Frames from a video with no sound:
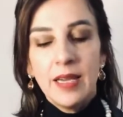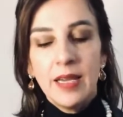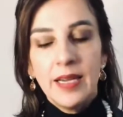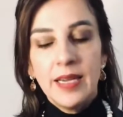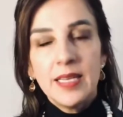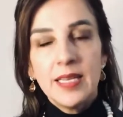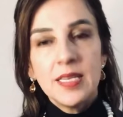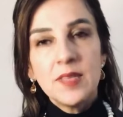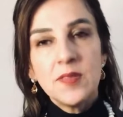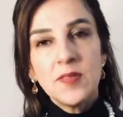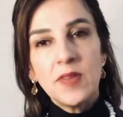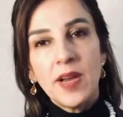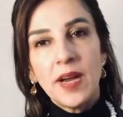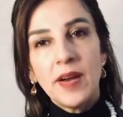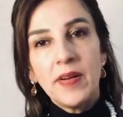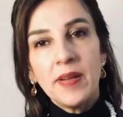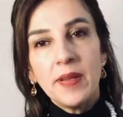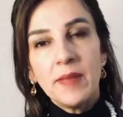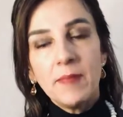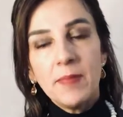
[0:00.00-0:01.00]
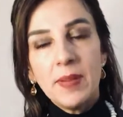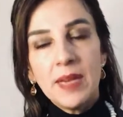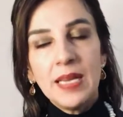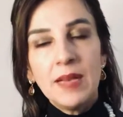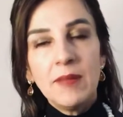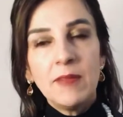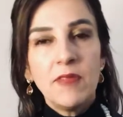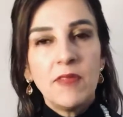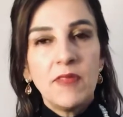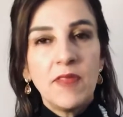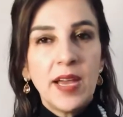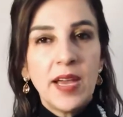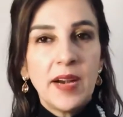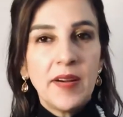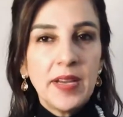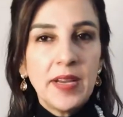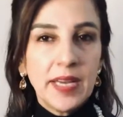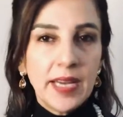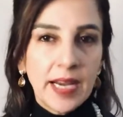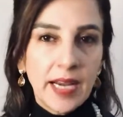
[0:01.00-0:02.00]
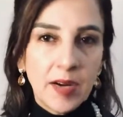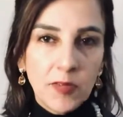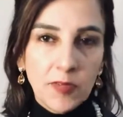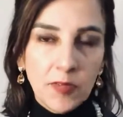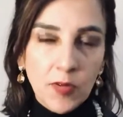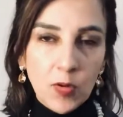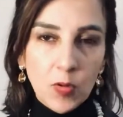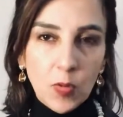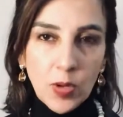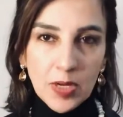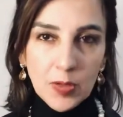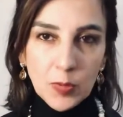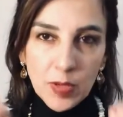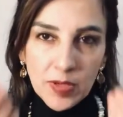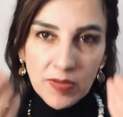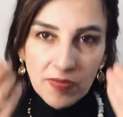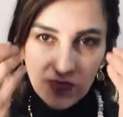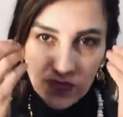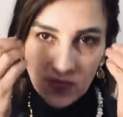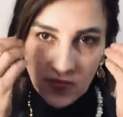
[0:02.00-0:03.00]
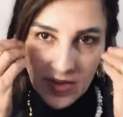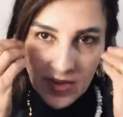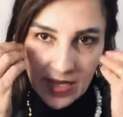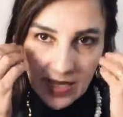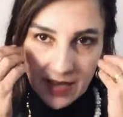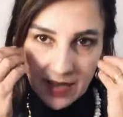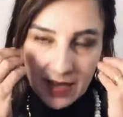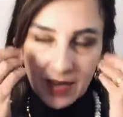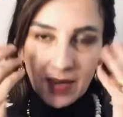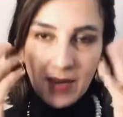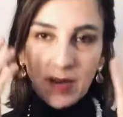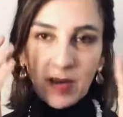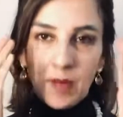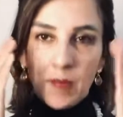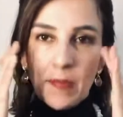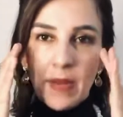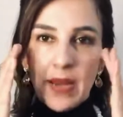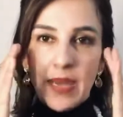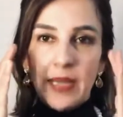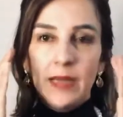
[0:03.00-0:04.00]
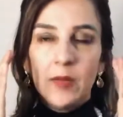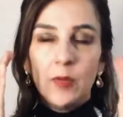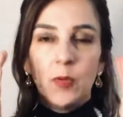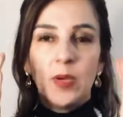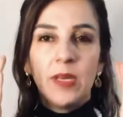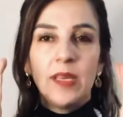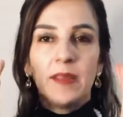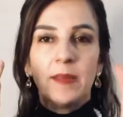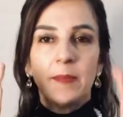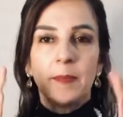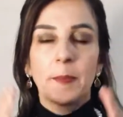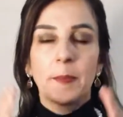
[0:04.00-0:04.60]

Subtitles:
it's being very careful what we feed our mind with.